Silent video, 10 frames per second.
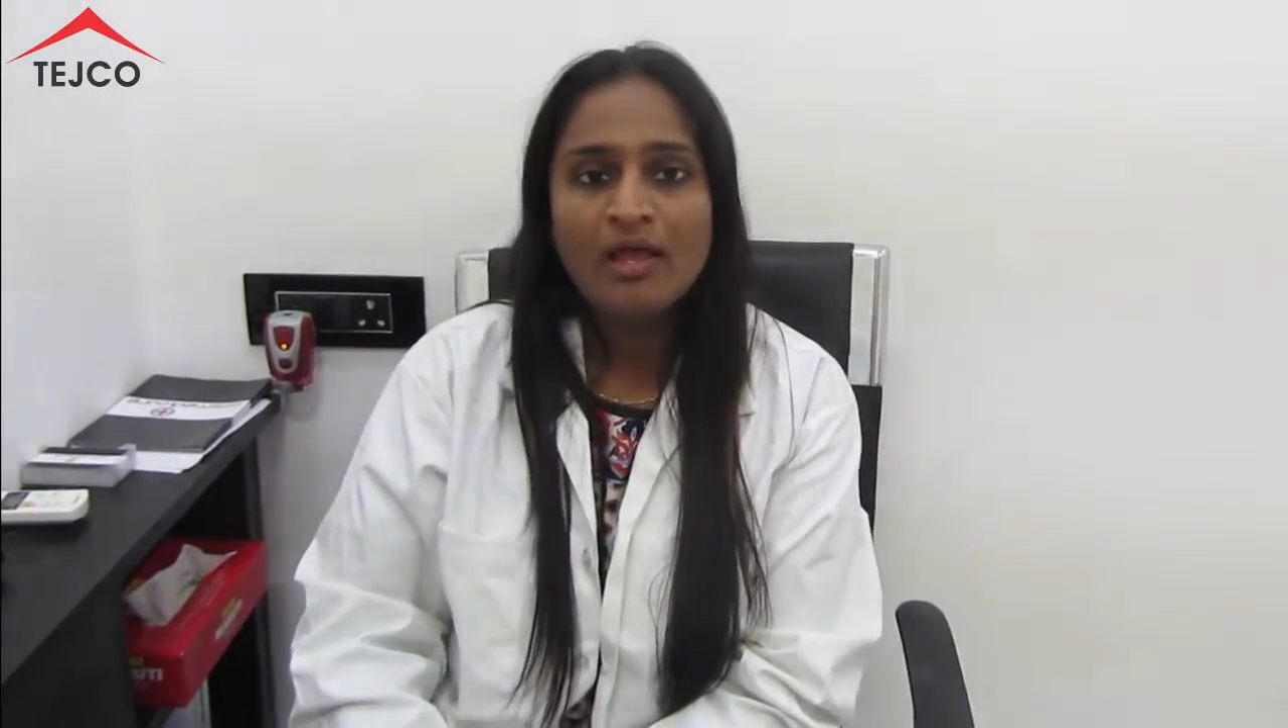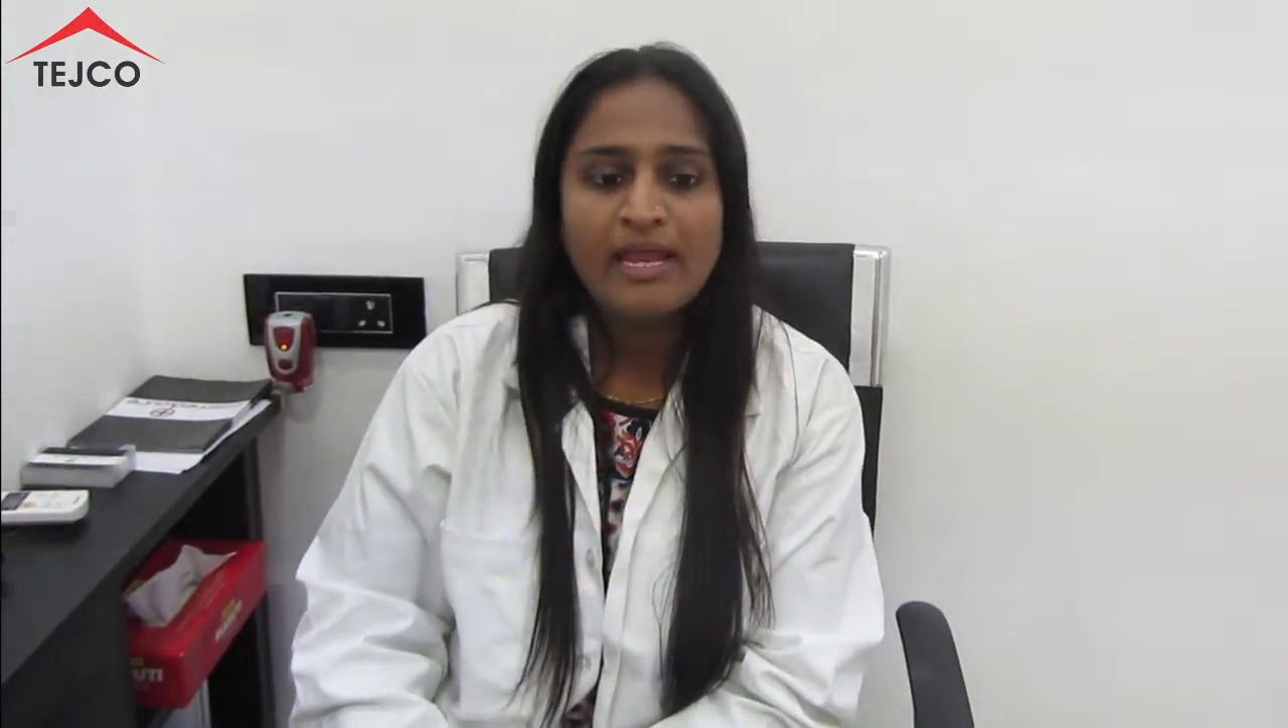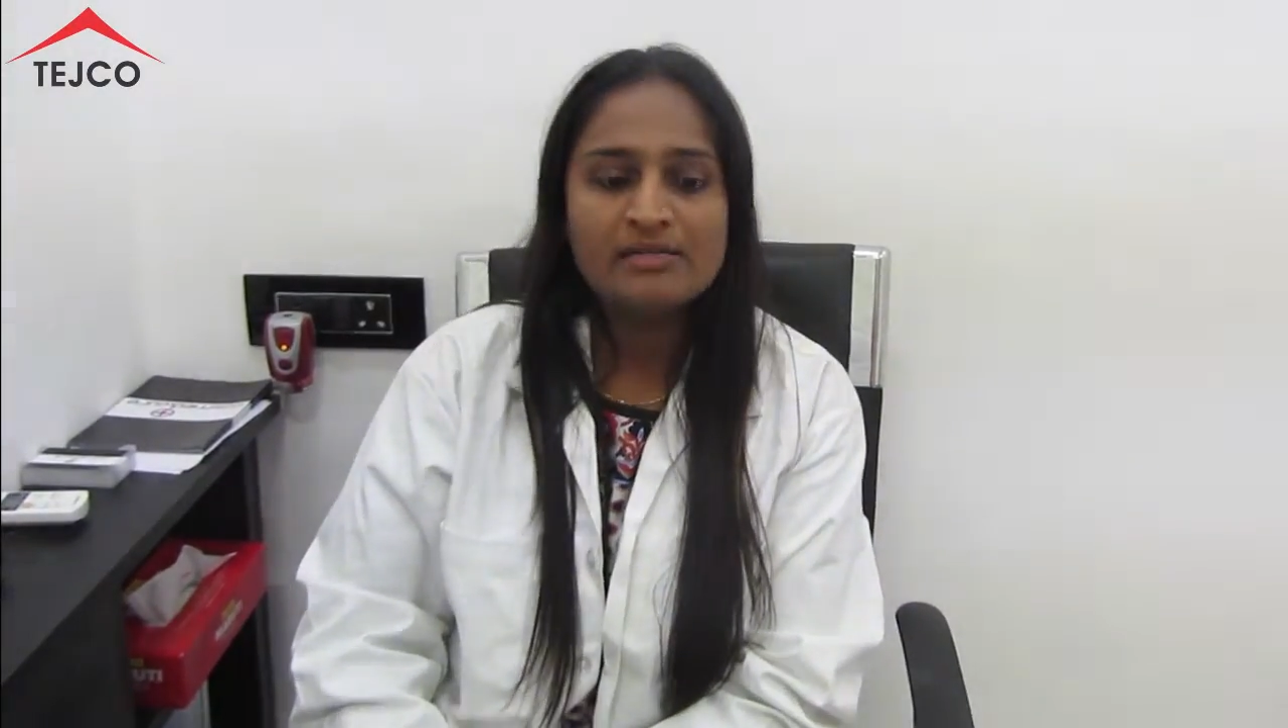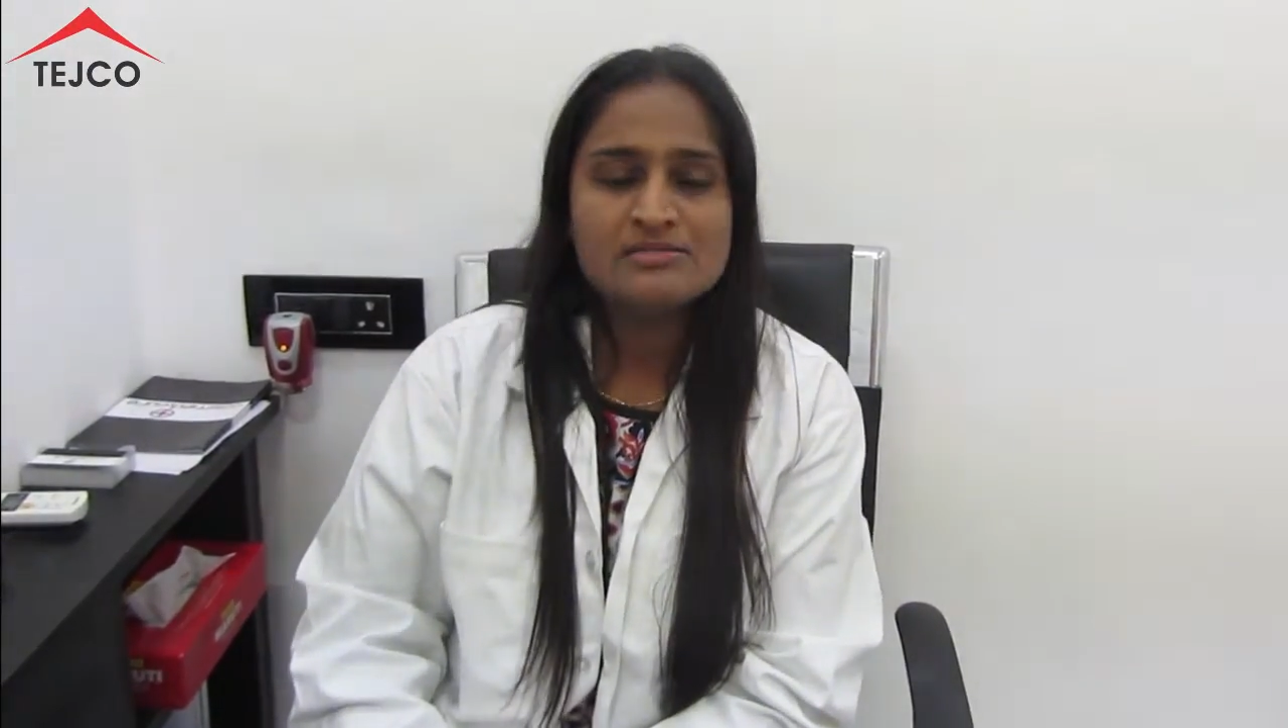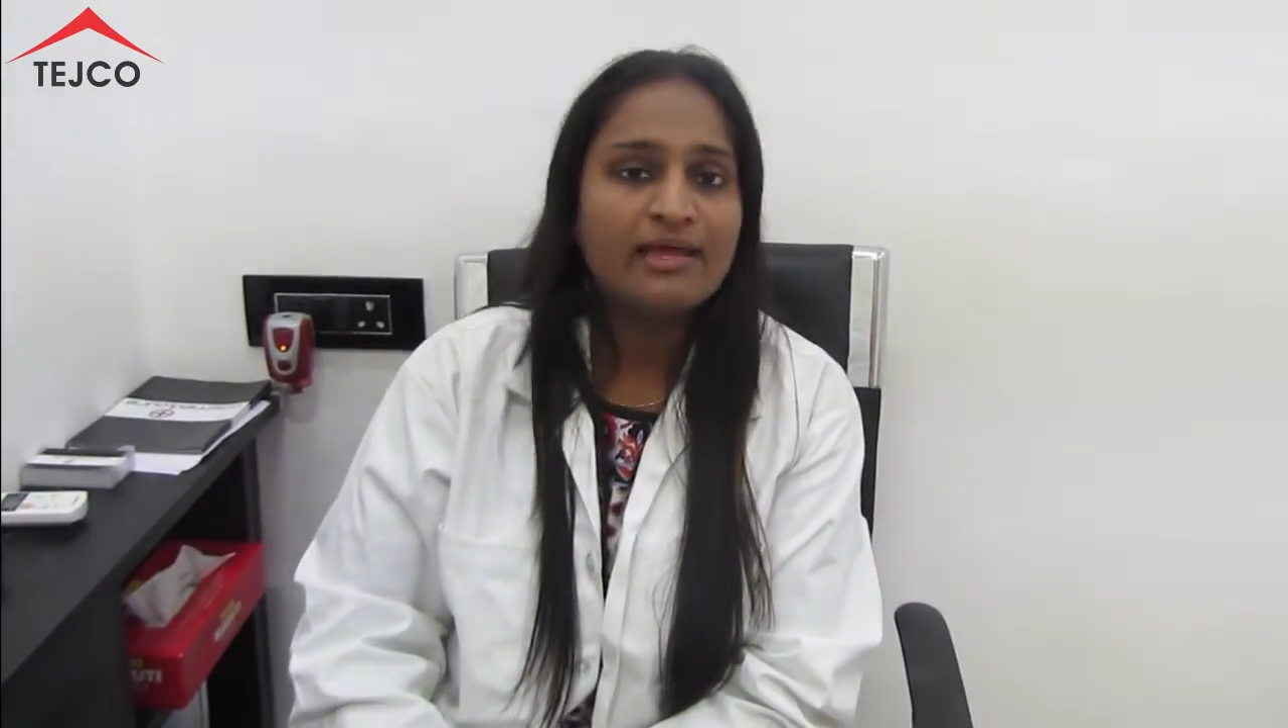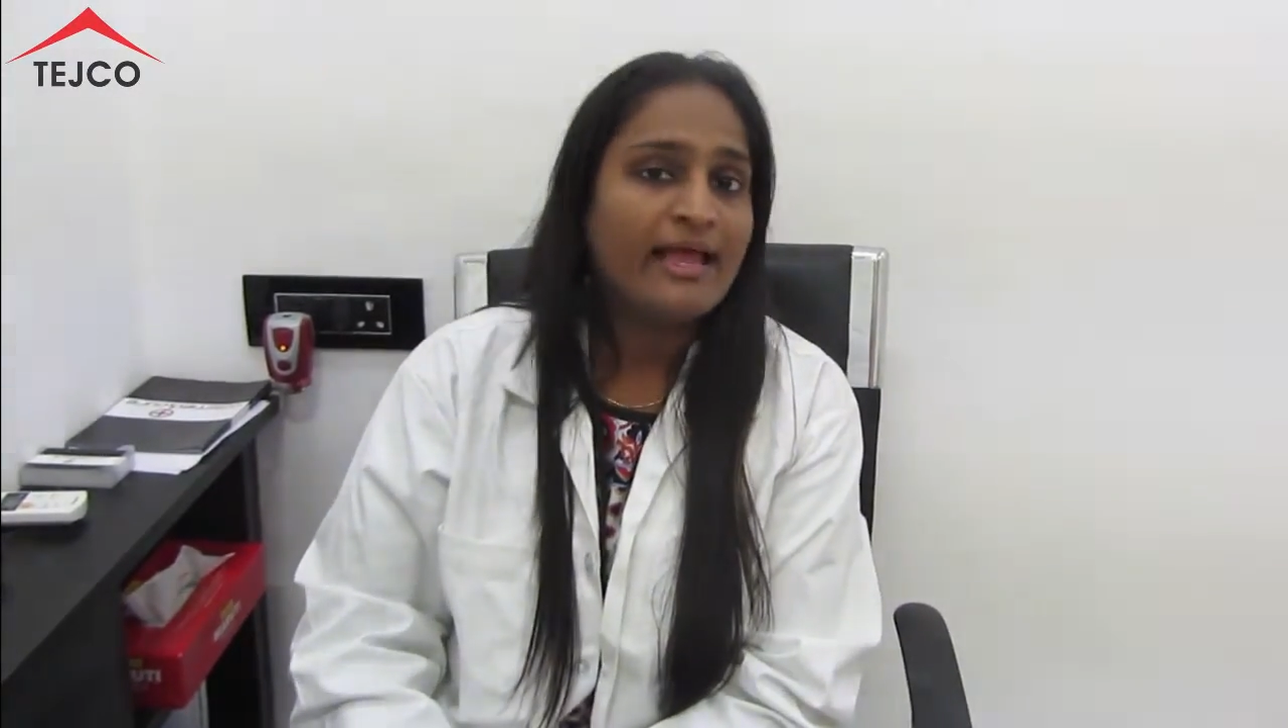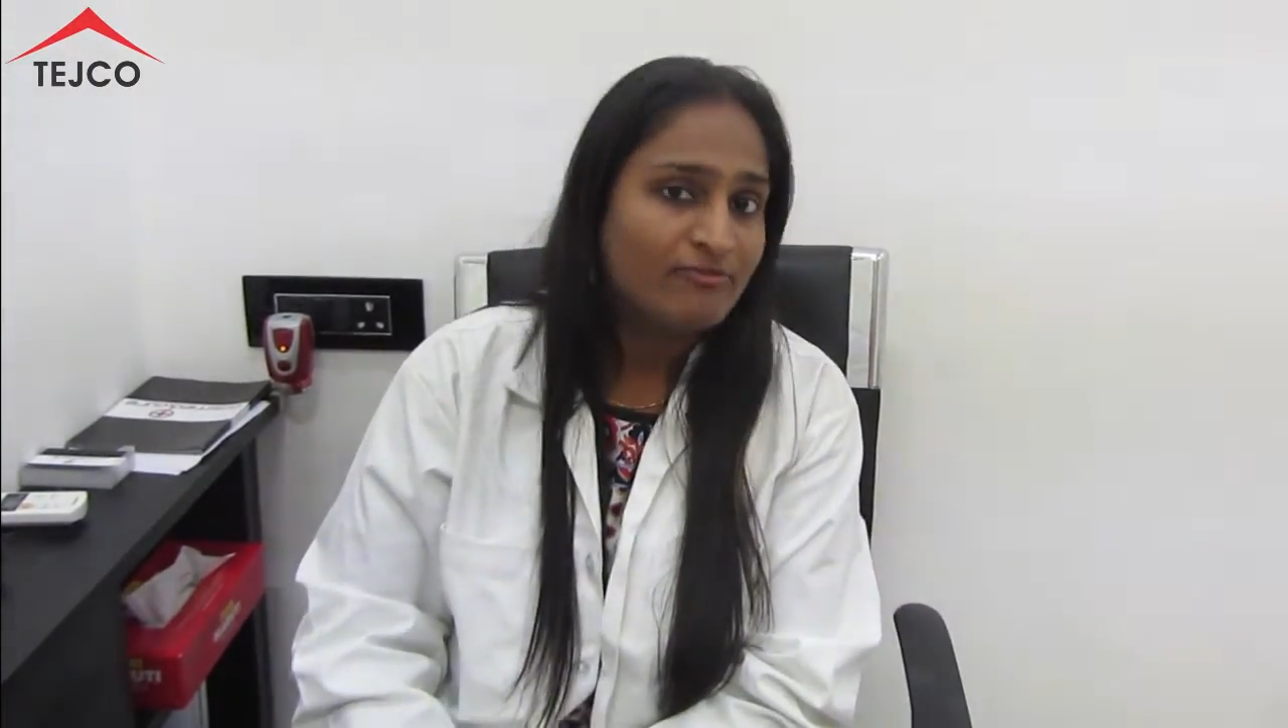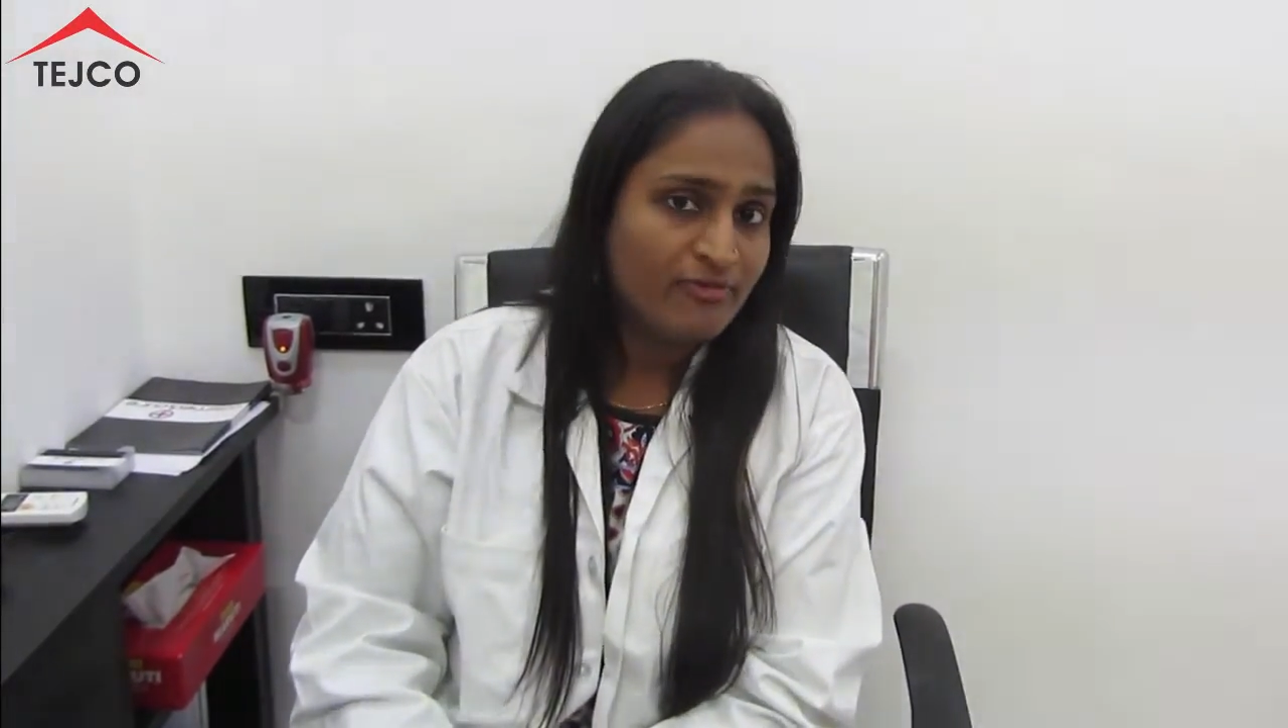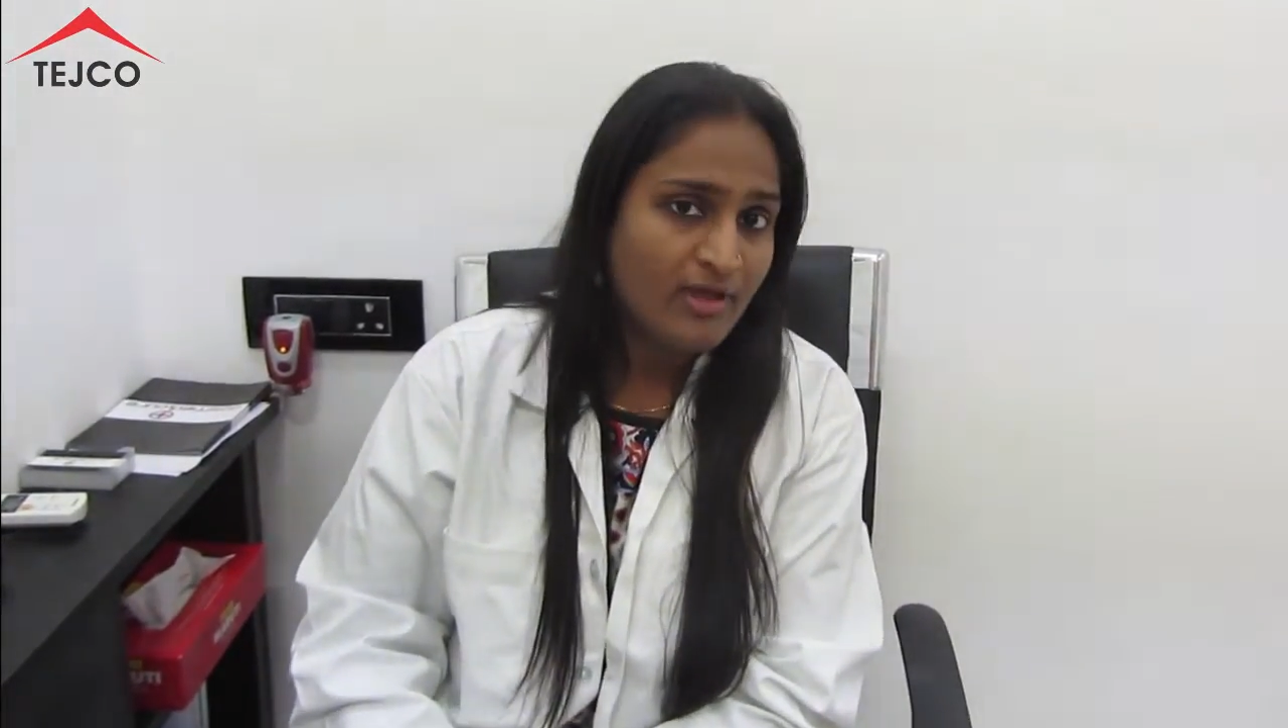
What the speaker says: It's a alpha